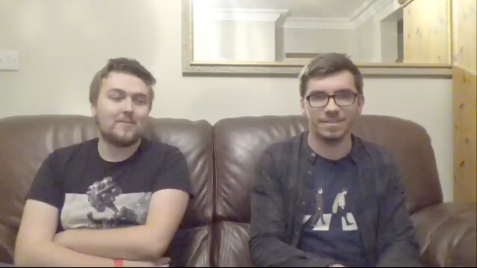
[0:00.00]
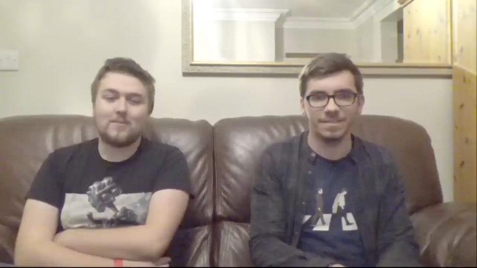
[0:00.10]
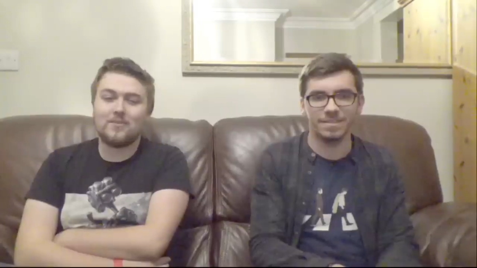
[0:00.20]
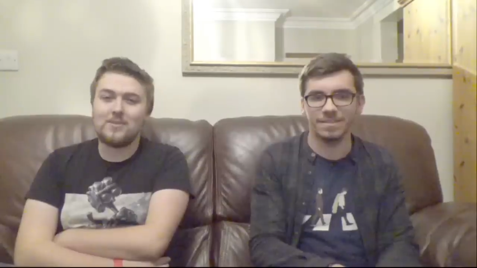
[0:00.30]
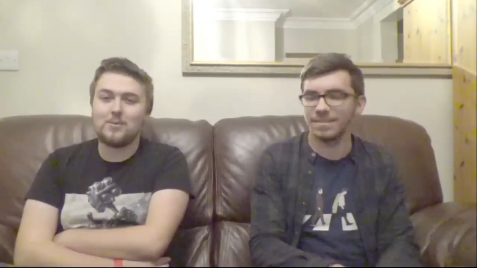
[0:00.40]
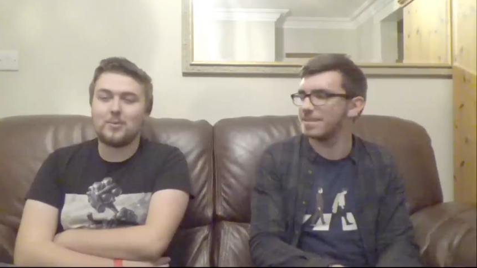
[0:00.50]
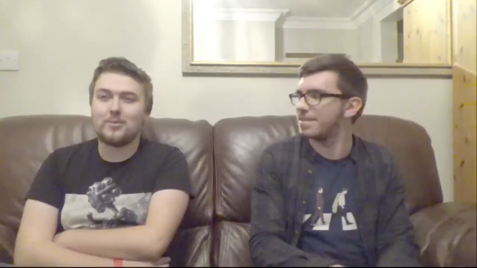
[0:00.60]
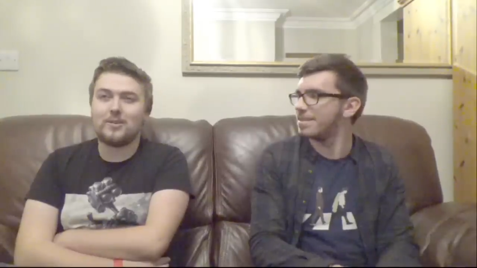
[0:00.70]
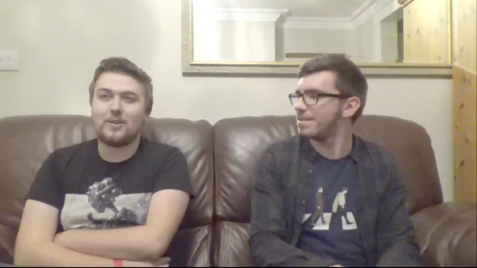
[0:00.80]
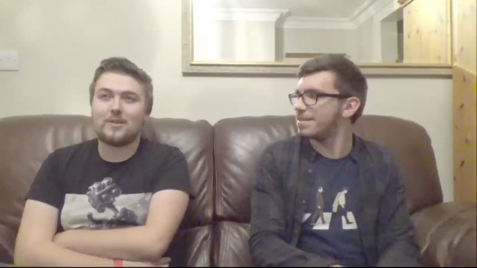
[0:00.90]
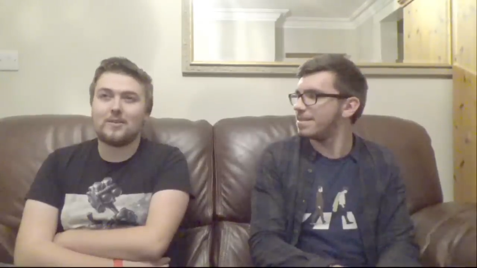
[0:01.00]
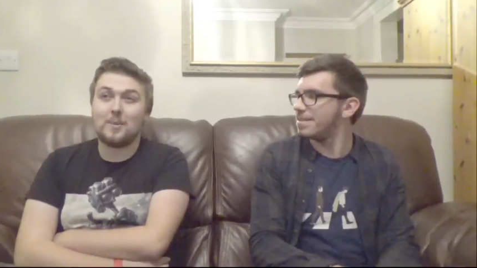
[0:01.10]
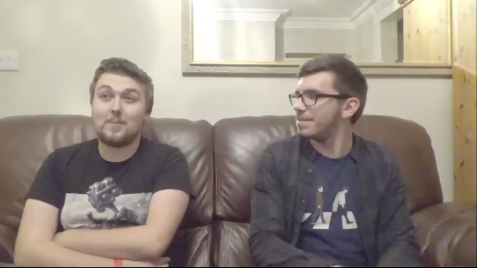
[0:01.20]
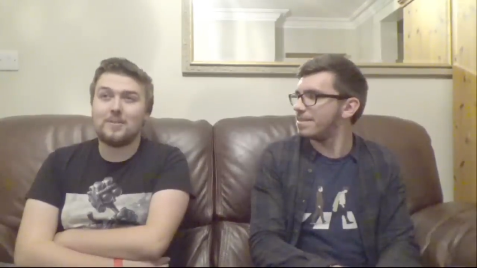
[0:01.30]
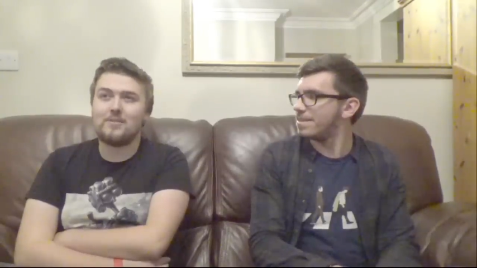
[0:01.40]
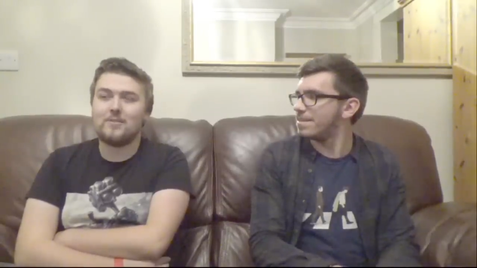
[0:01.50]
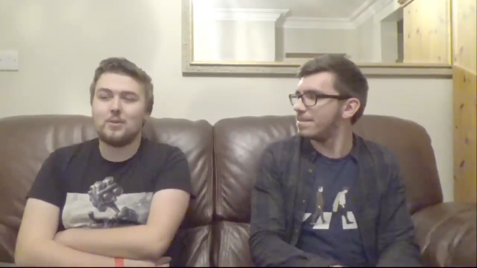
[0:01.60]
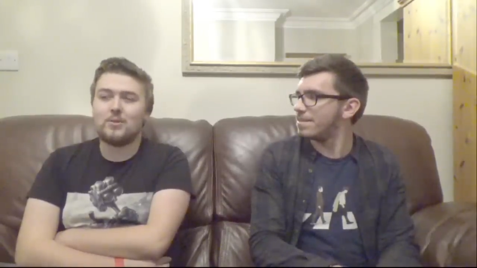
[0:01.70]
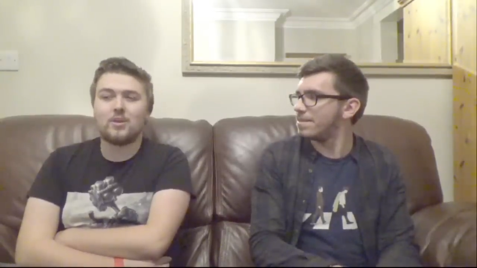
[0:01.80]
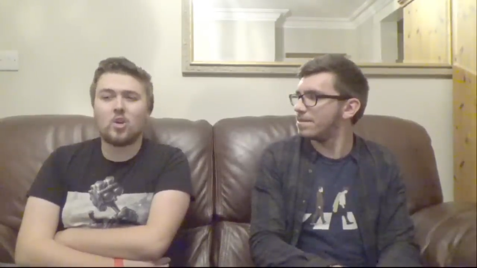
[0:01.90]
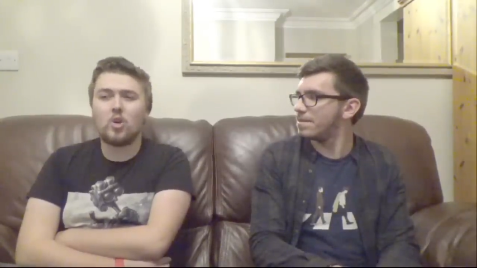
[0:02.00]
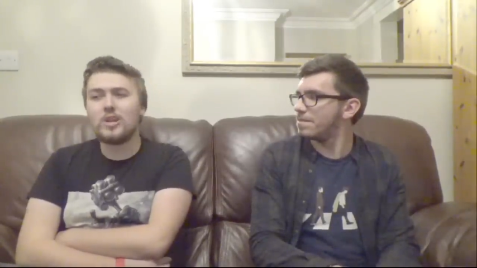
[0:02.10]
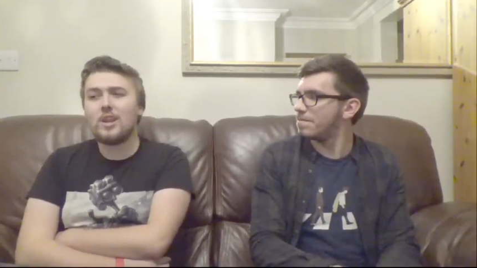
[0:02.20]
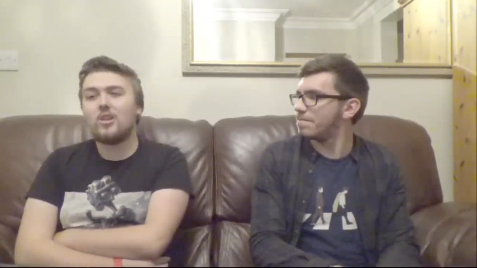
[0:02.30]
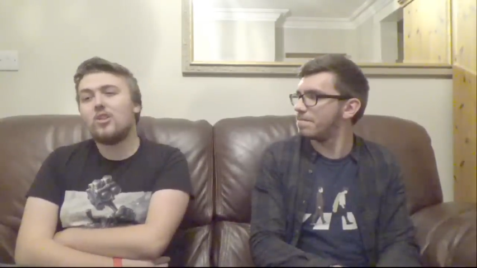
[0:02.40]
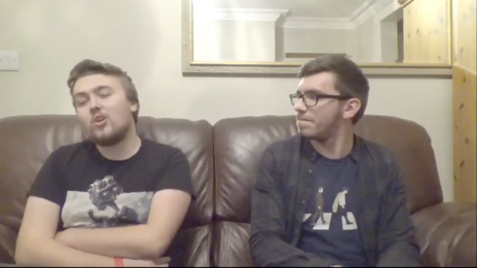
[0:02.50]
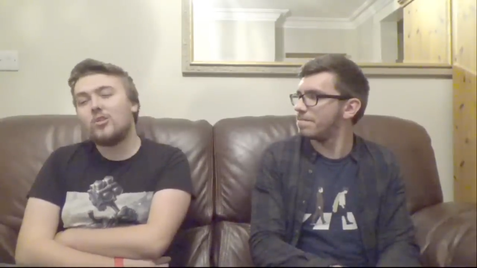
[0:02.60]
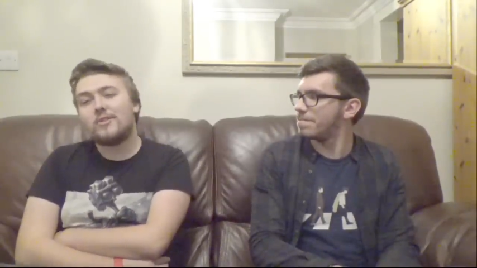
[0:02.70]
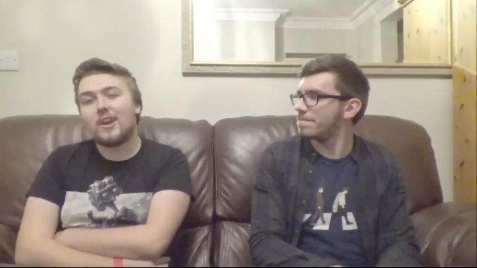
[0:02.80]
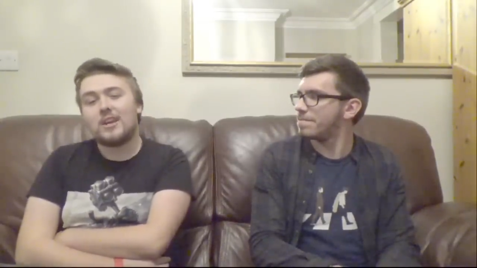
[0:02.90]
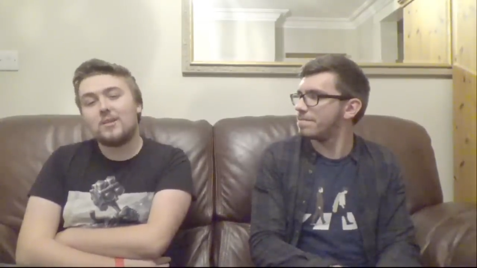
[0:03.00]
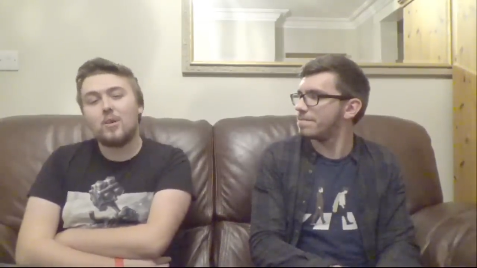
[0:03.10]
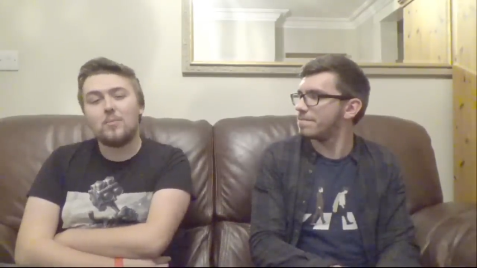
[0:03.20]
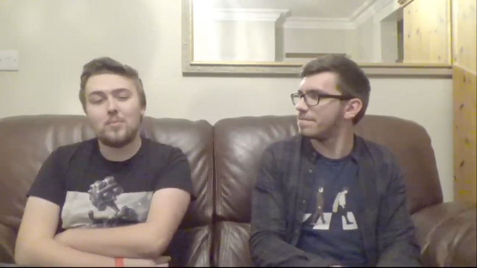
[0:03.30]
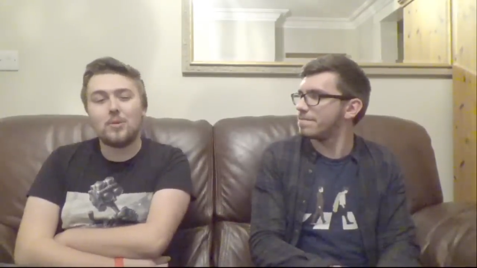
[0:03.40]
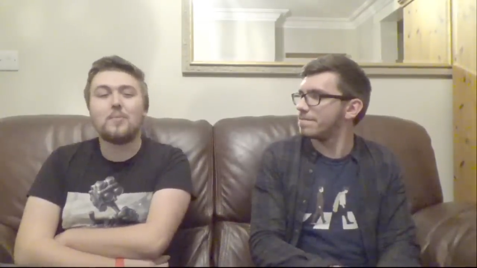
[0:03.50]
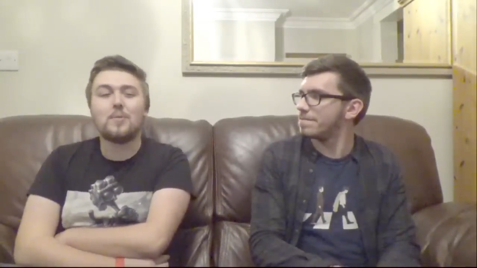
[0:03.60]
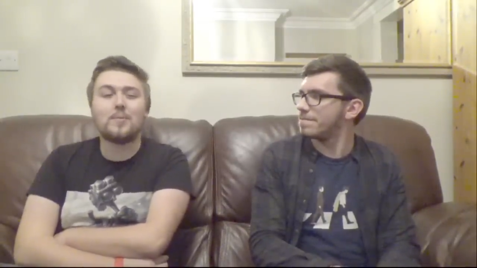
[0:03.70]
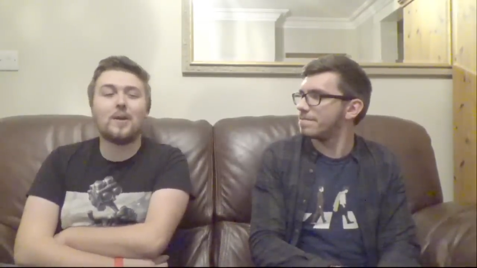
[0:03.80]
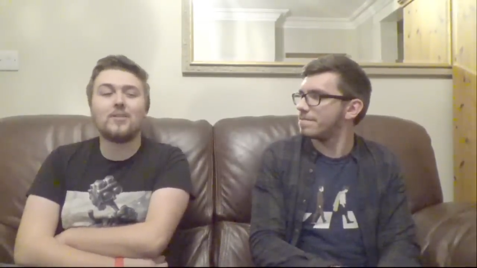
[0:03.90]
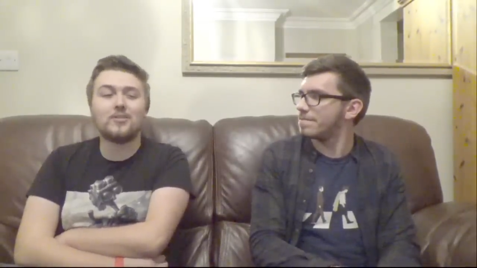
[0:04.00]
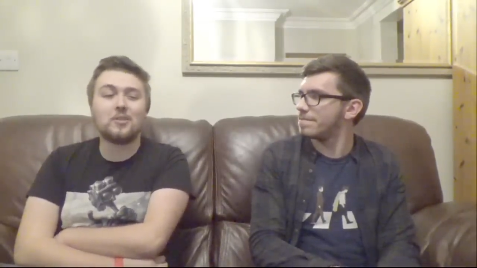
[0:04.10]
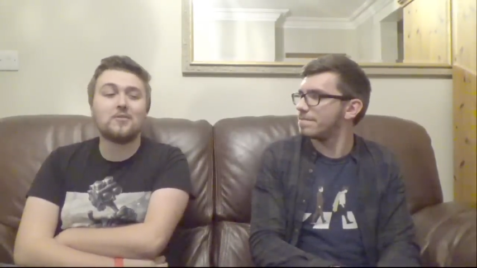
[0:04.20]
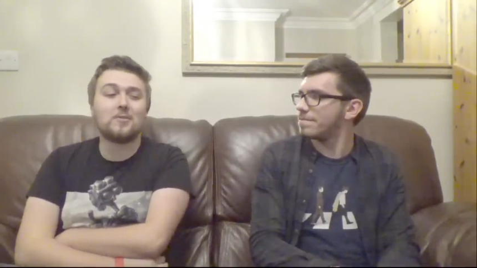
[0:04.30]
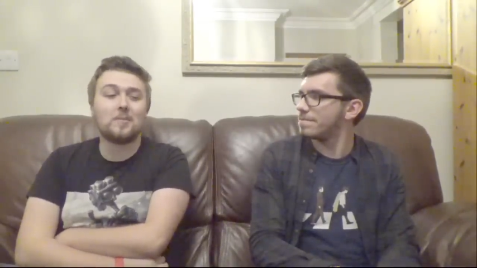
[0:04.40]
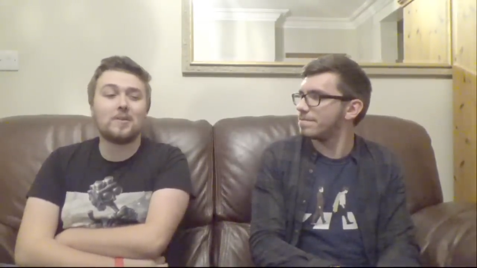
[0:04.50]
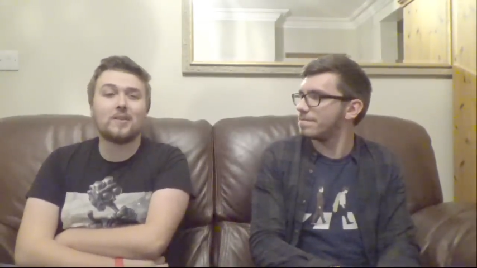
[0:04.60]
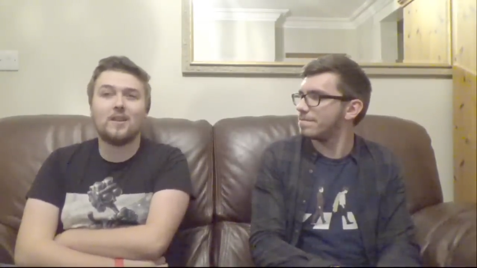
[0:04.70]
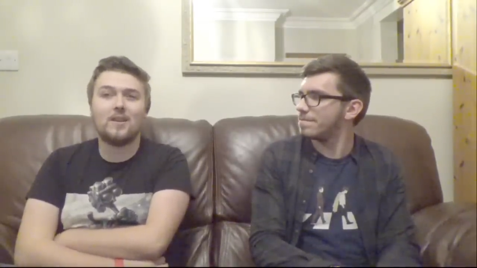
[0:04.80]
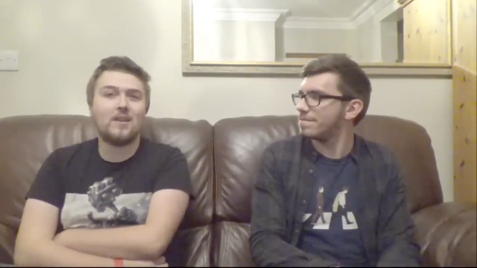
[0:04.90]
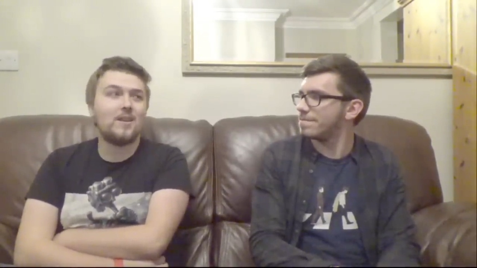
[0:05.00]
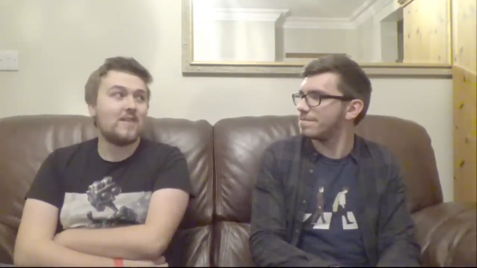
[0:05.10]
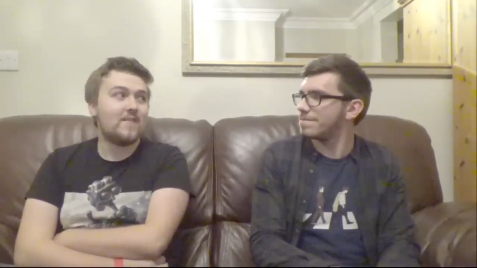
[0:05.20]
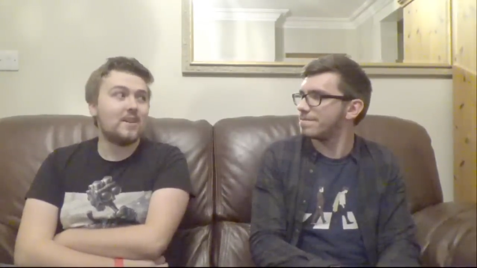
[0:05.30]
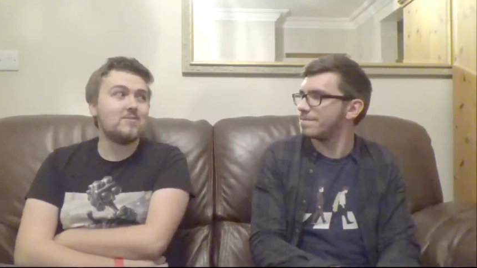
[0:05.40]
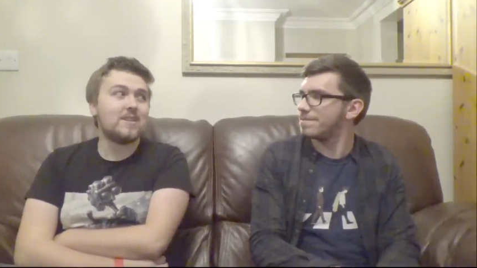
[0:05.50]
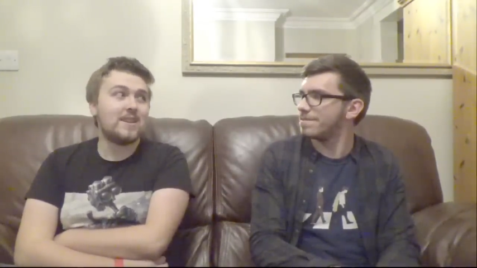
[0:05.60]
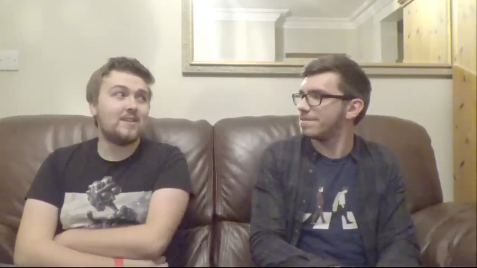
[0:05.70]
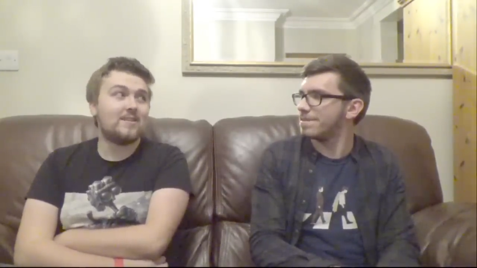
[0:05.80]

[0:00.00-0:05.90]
Speaker 1: reviewer was like, the BBC reviewer was like, oh yeah, no, this alien won't put people behind the sofa. I'm like, if a little kid